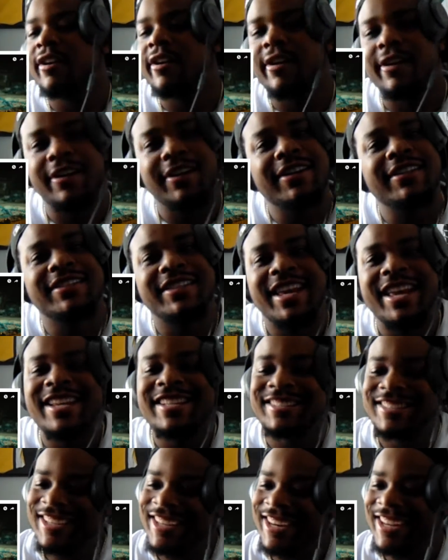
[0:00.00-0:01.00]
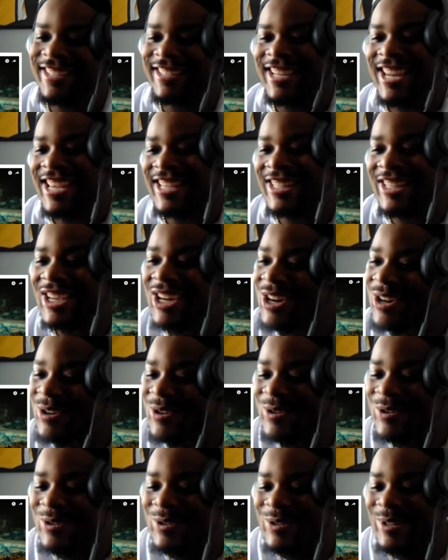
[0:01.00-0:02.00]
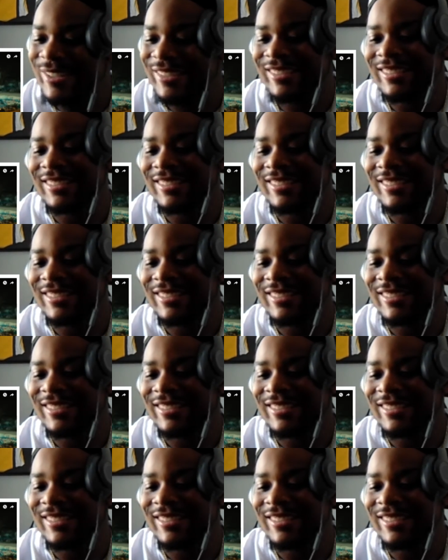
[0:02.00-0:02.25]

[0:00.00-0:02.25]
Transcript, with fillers: right, let's get into this. Let's go.